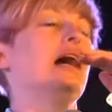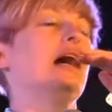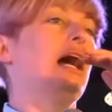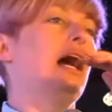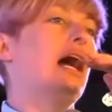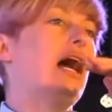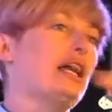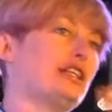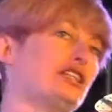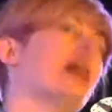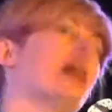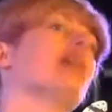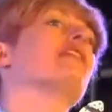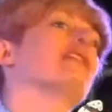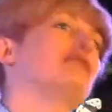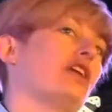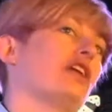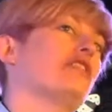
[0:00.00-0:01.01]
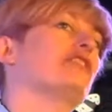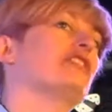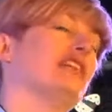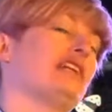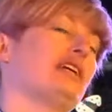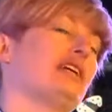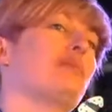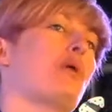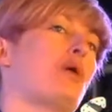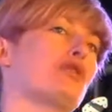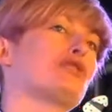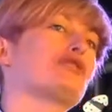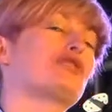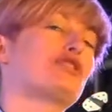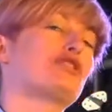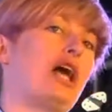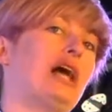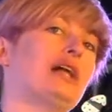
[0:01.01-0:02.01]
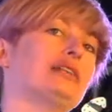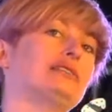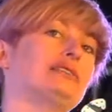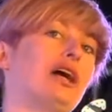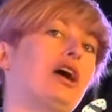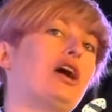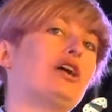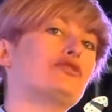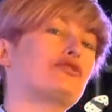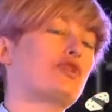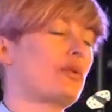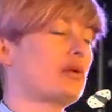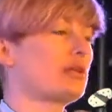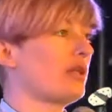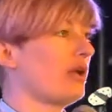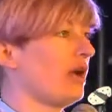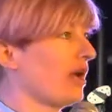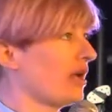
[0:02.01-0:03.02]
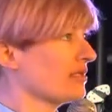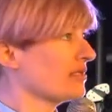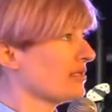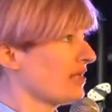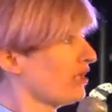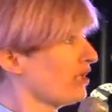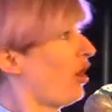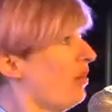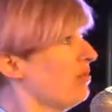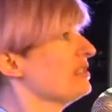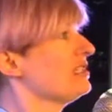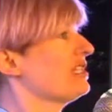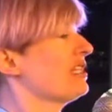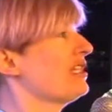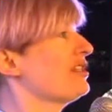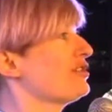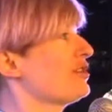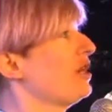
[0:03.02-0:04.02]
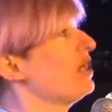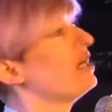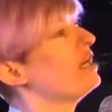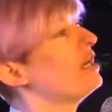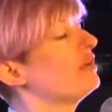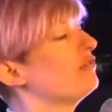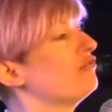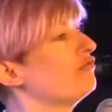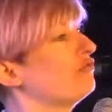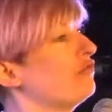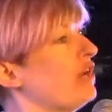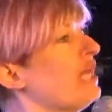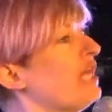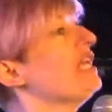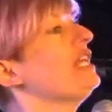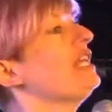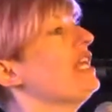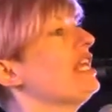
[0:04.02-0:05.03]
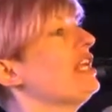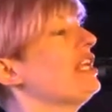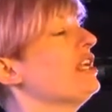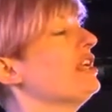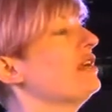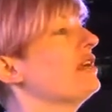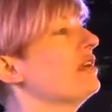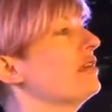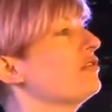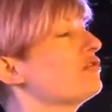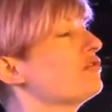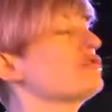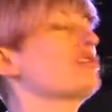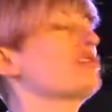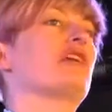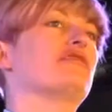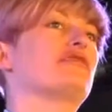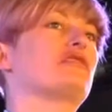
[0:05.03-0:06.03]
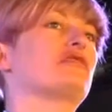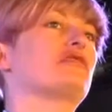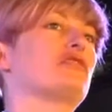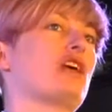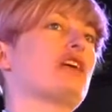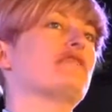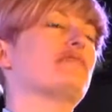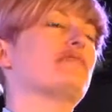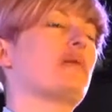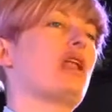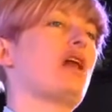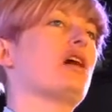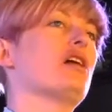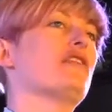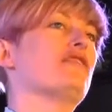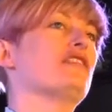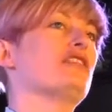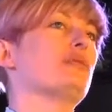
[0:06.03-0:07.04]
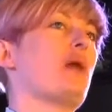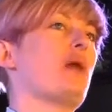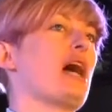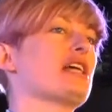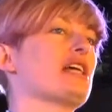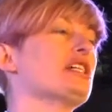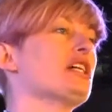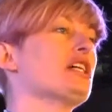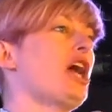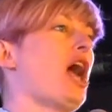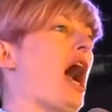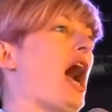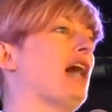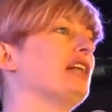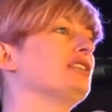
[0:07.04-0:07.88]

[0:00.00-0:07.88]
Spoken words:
And yeah, there definitely was. And so I'd say comedy is really saved my life in a way. But